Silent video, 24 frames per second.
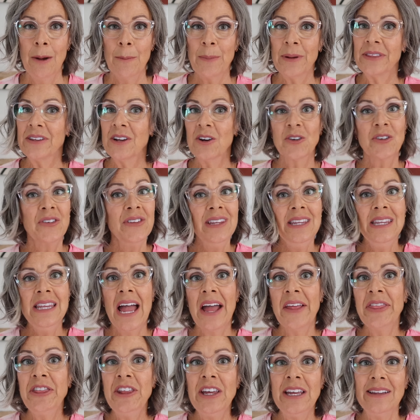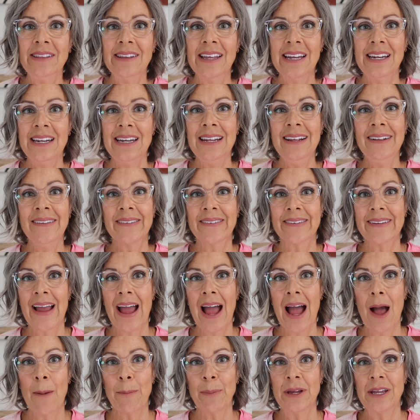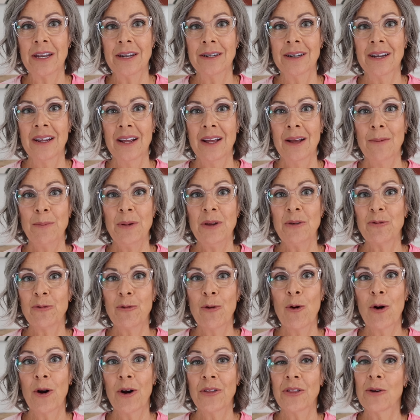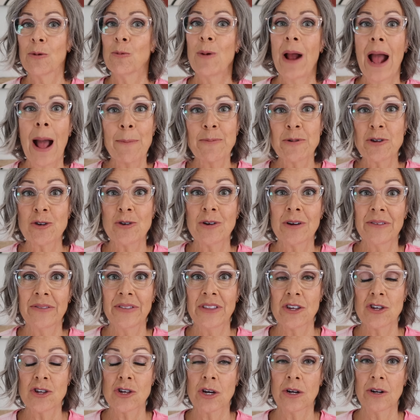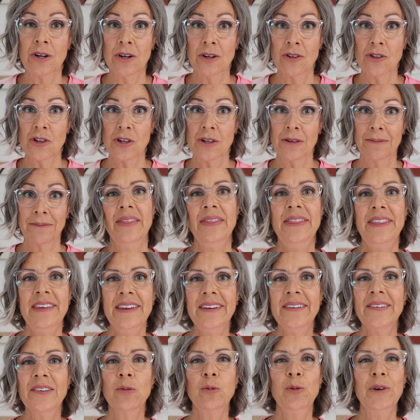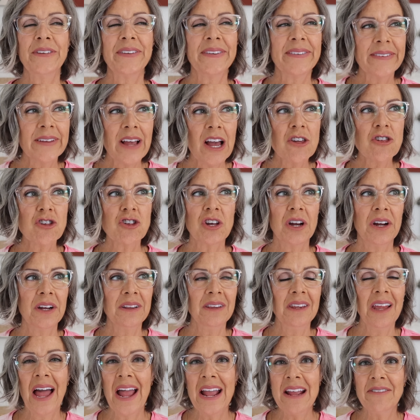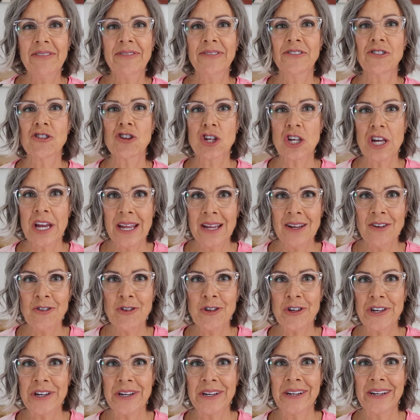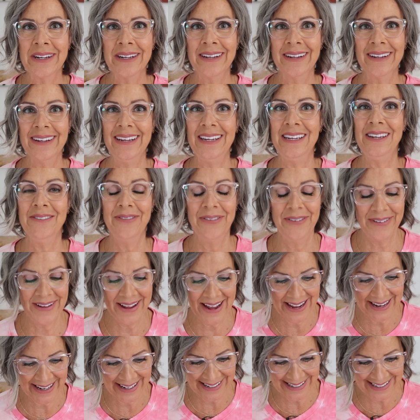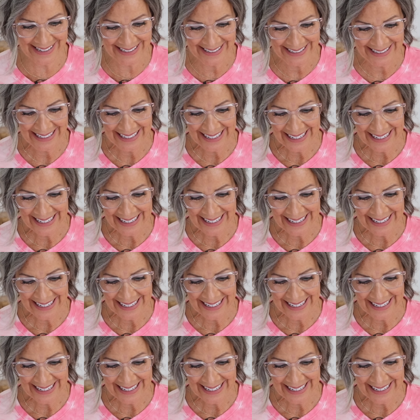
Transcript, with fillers: But there's nothing that needs to happen before the rapture of the church. This was such a life changing event